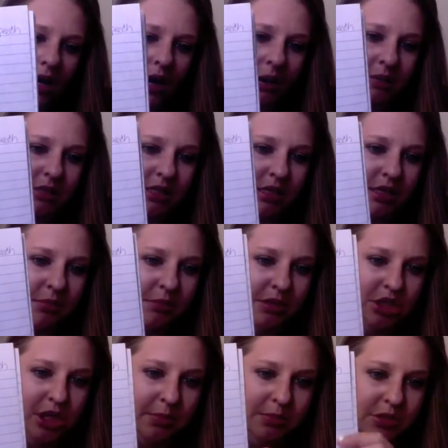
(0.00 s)
I was taking my
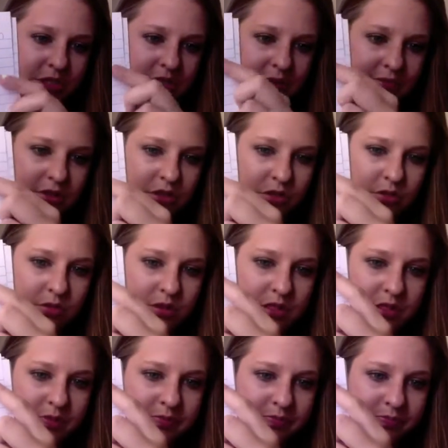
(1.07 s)
Chapter 7
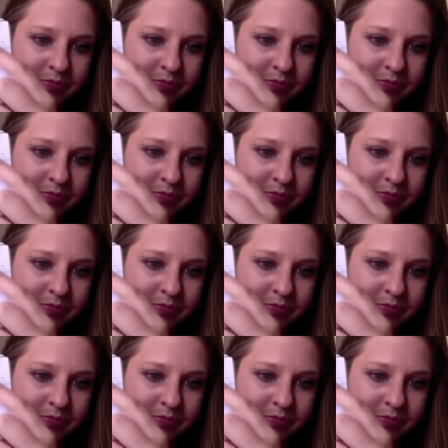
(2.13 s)
notes